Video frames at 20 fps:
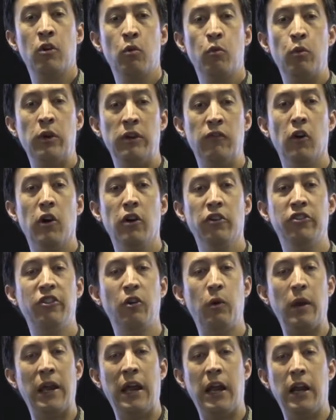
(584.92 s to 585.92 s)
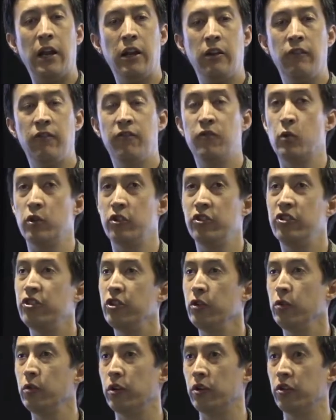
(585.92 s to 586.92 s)
We've also added for
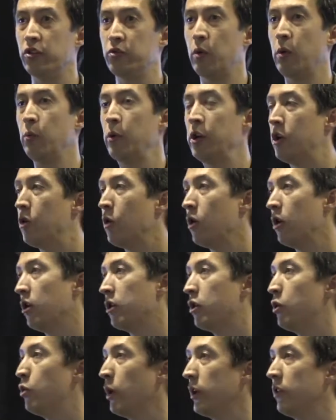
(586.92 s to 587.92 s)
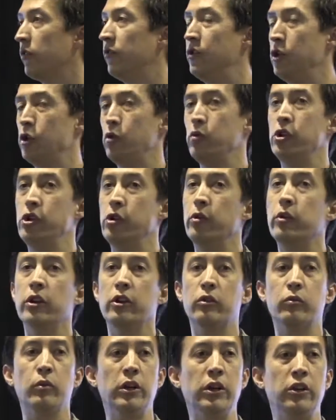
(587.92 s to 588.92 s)
shooters what we call a quick view
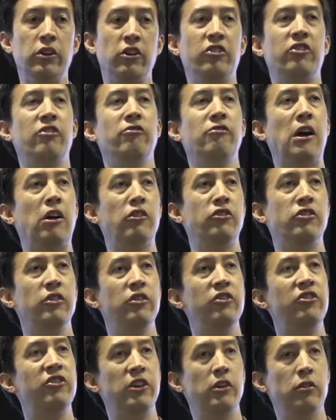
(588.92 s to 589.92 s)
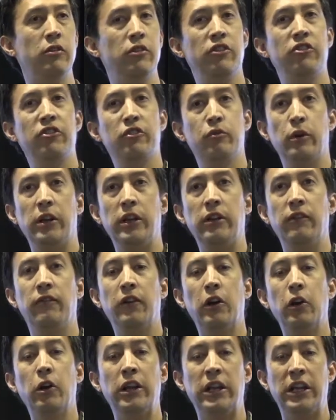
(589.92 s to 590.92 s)
unit grid. This allows you to see on the screen
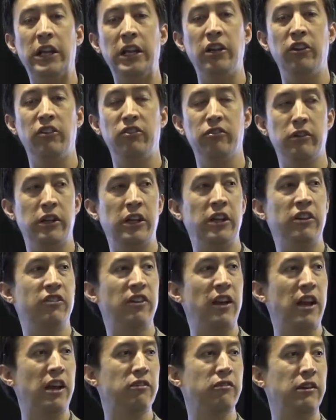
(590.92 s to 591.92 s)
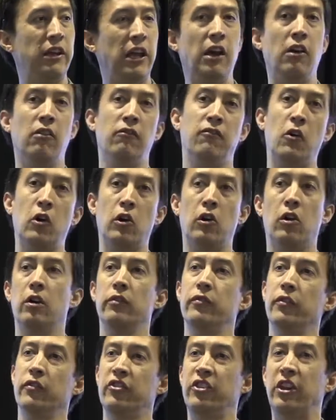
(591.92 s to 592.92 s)
very easily exactly how far
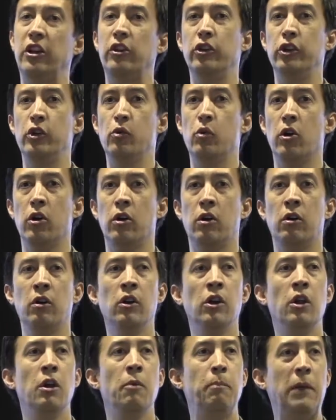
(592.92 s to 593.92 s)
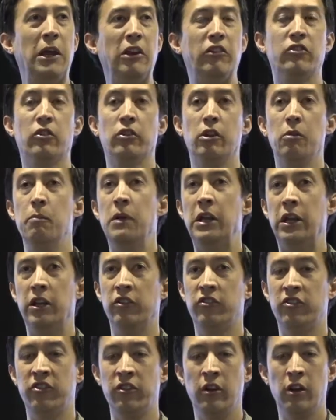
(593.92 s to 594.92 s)
off of center you are based on the
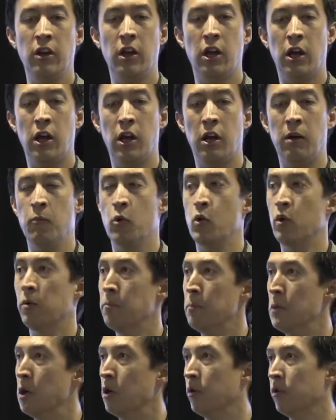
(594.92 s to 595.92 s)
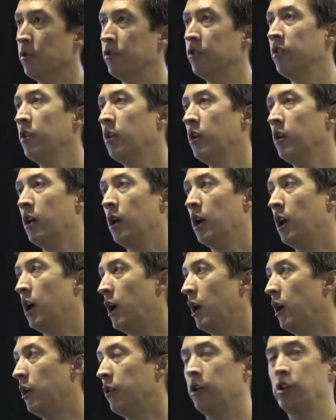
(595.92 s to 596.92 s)
minutes or mils
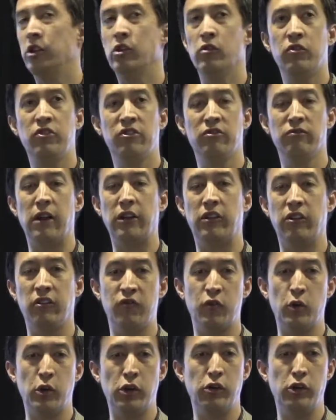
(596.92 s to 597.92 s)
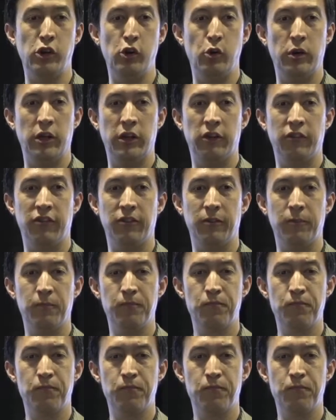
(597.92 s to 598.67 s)
that you've selected for your units.